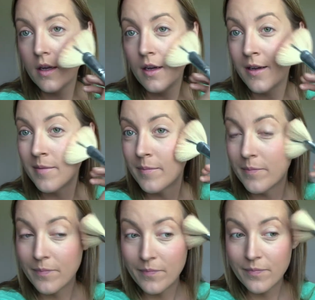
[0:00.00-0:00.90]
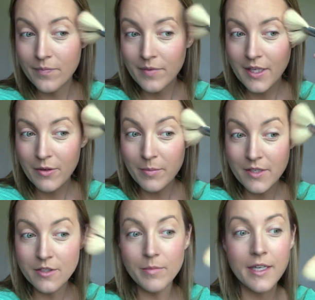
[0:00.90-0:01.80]
um, it would be
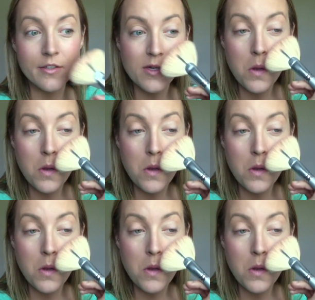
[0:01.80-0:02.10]
too much.